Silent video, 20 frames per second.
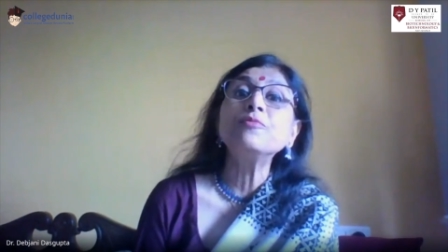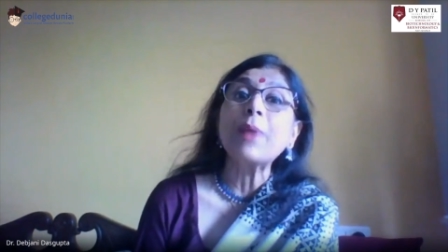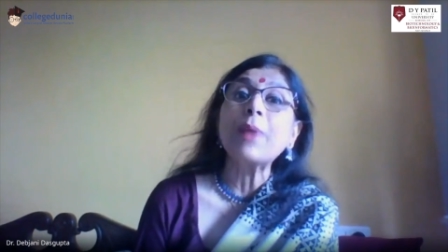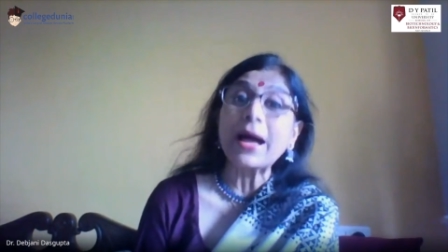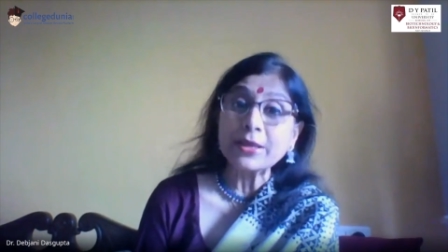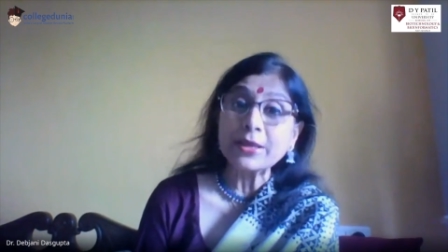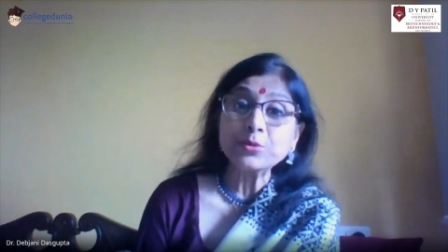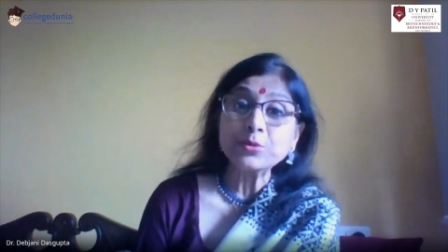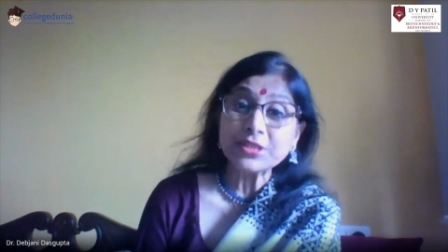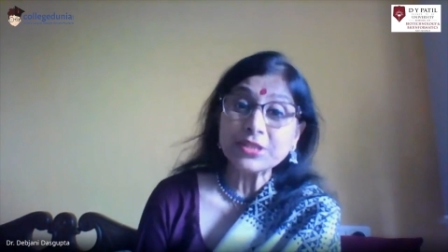
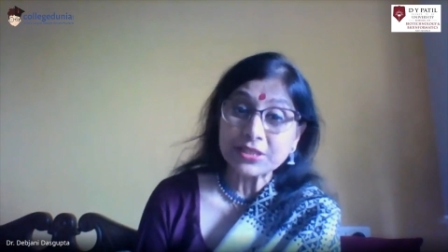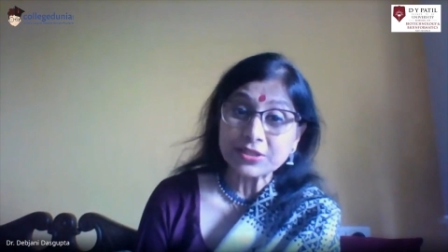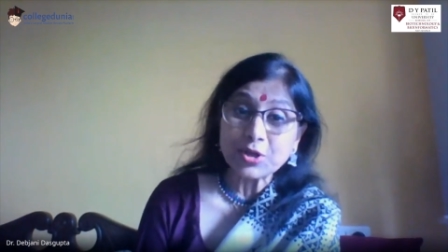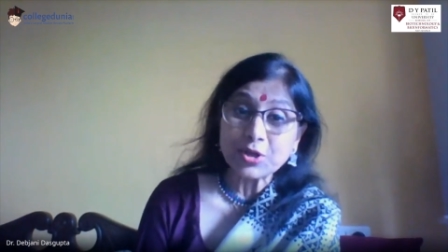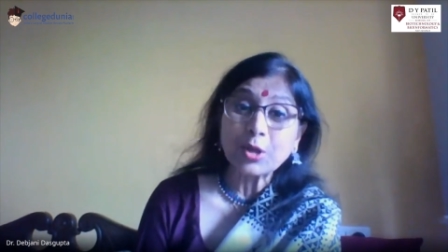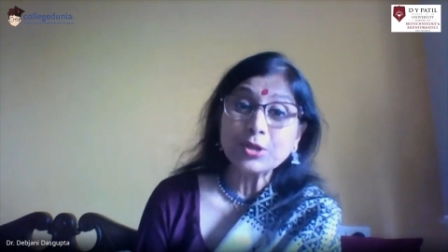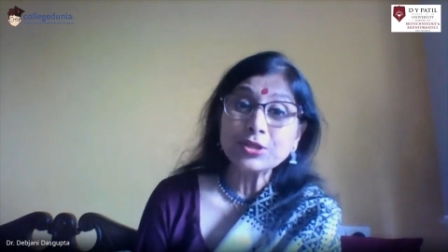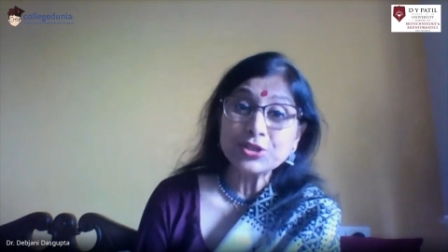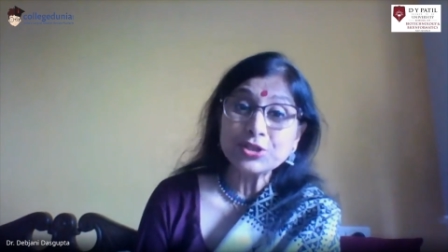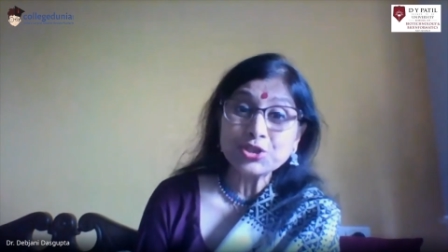
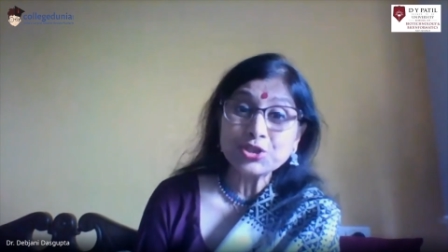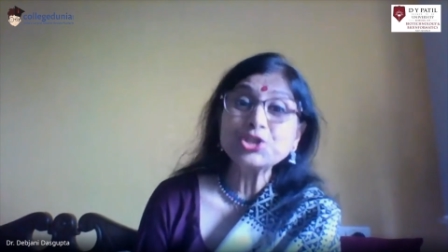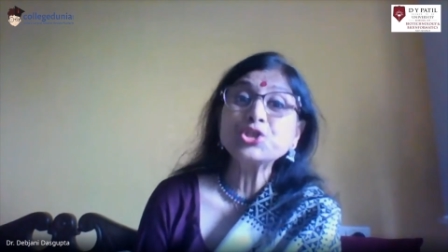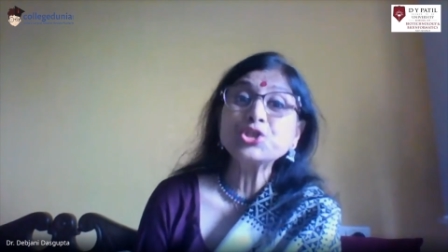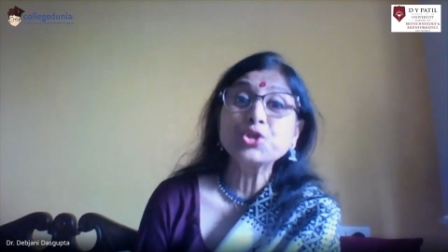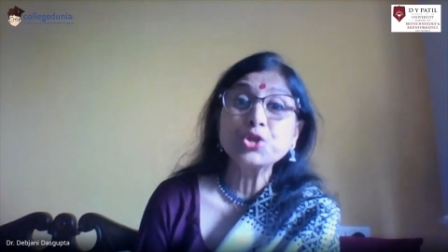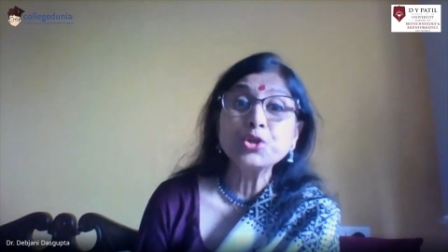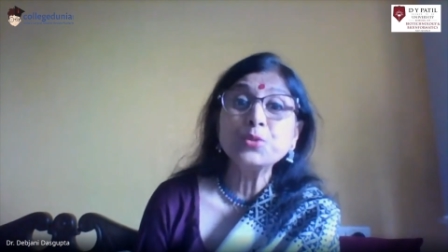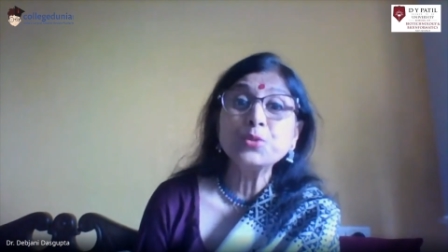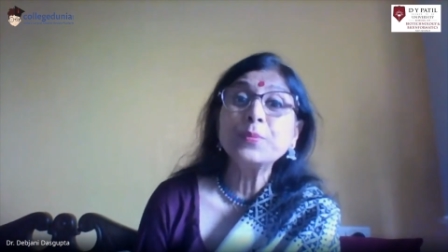biotechnology
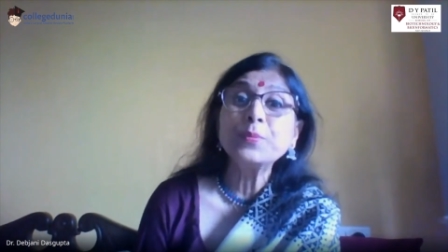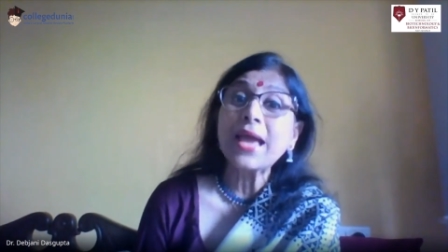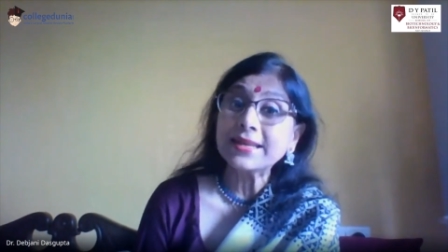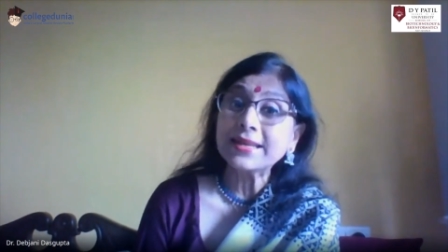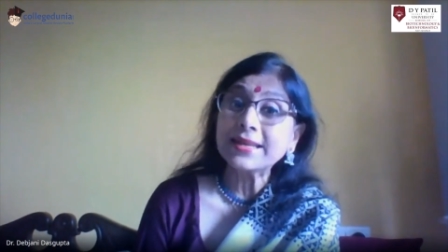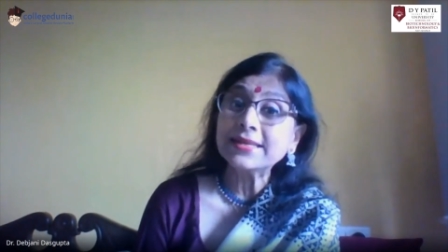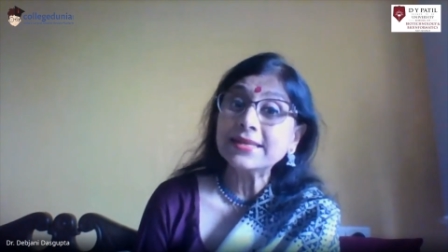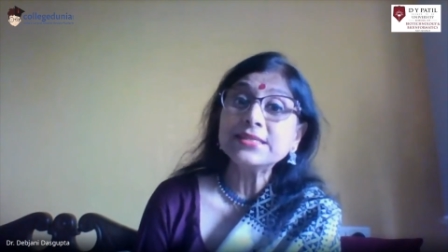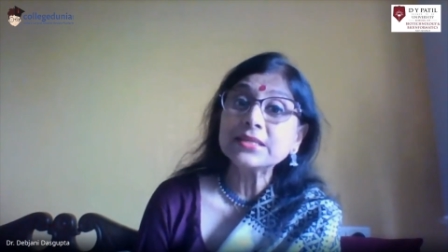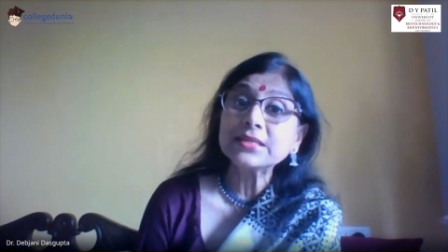should be an
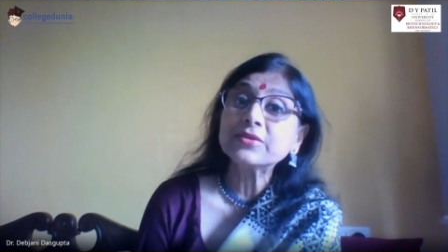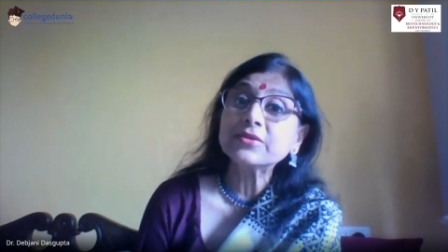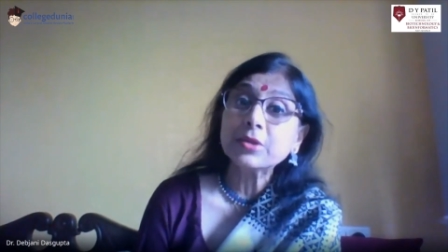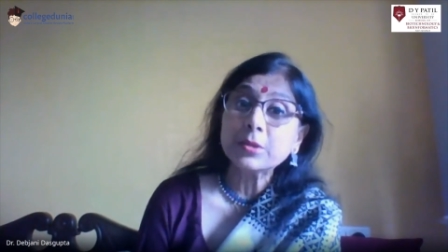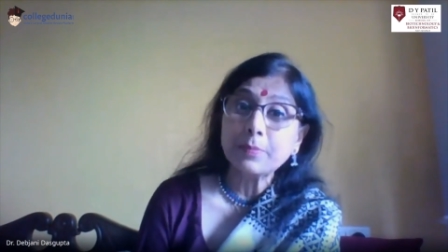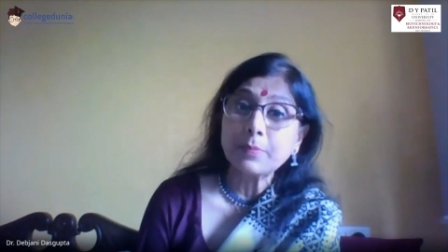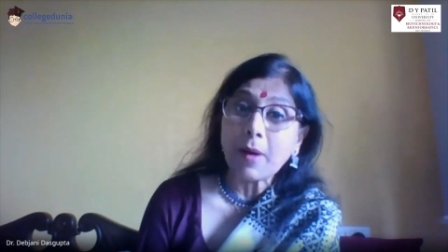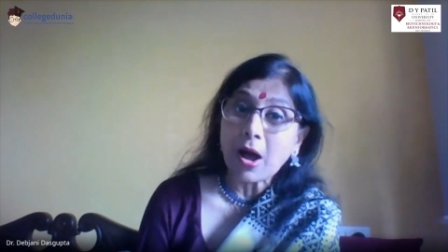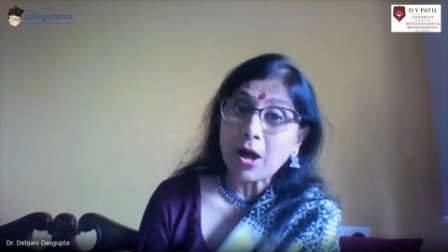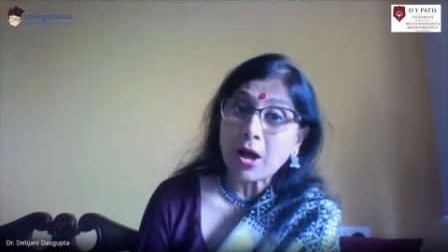integral
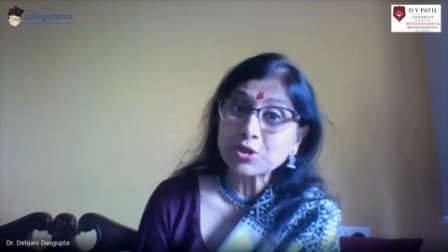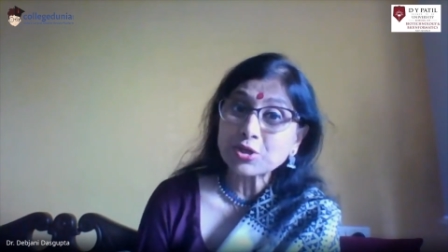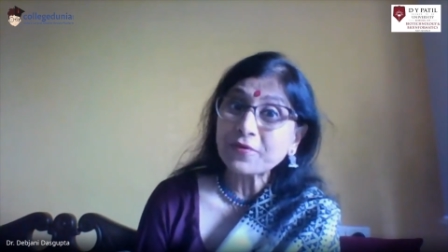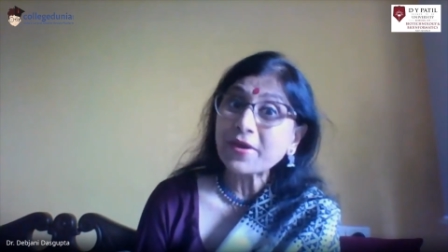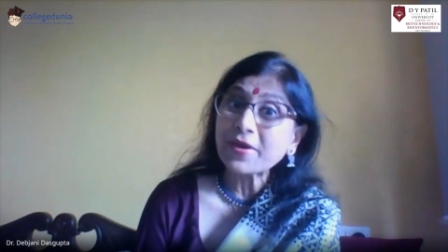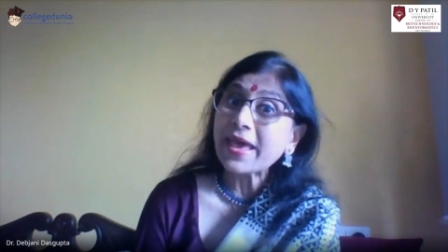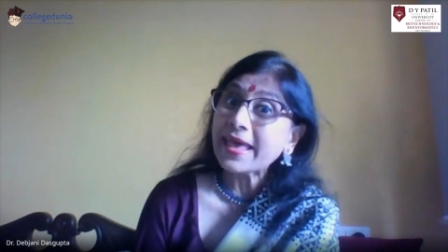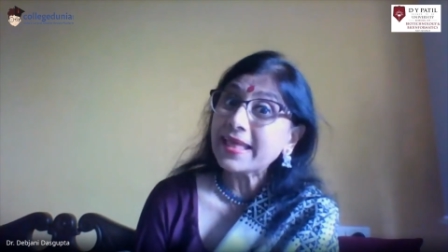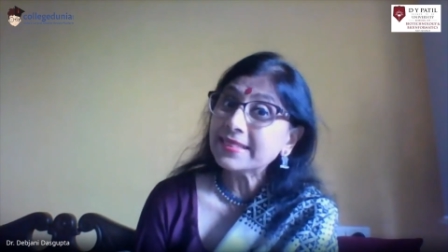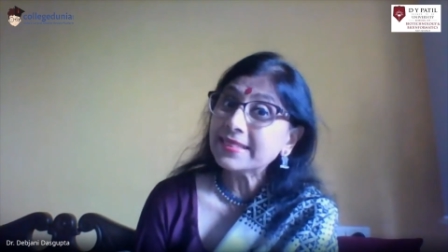part of a
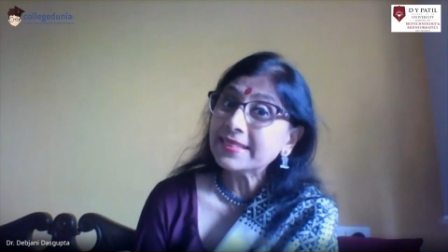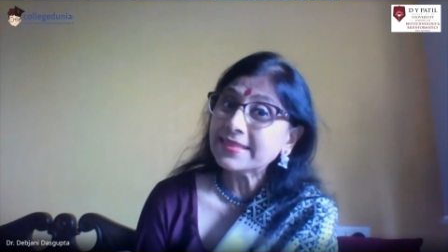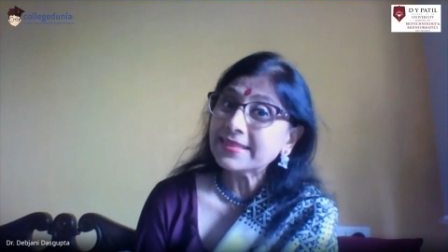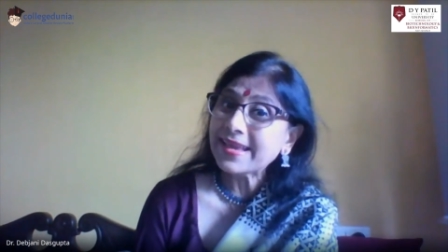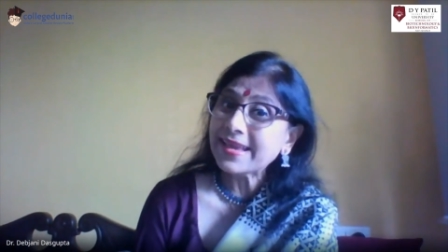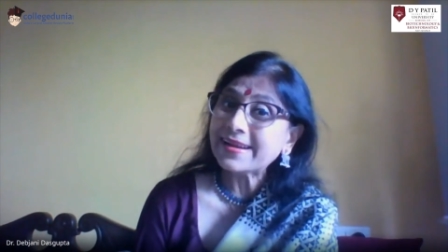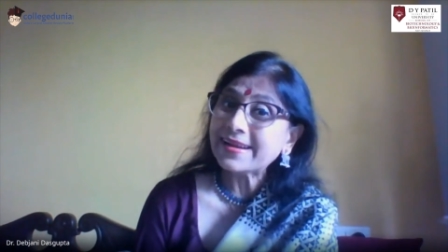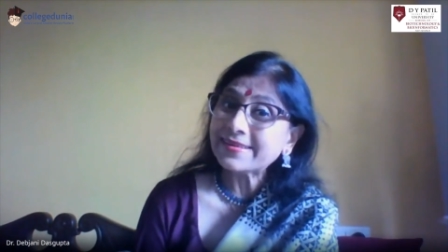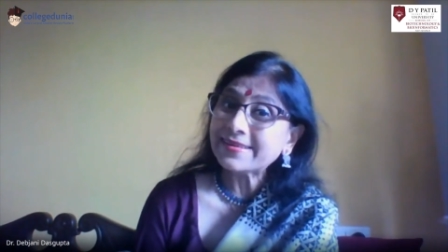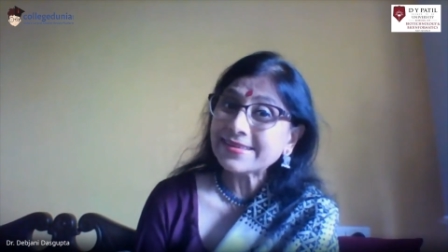
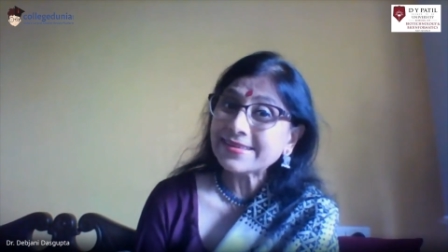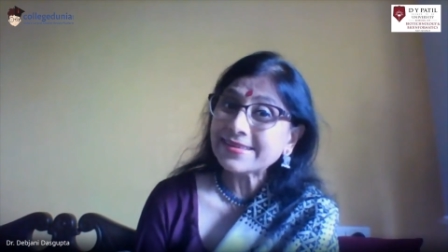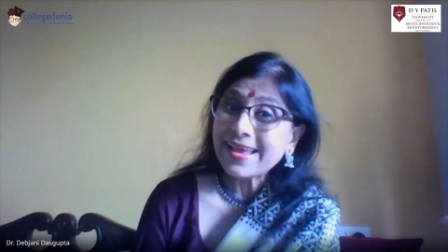healthcare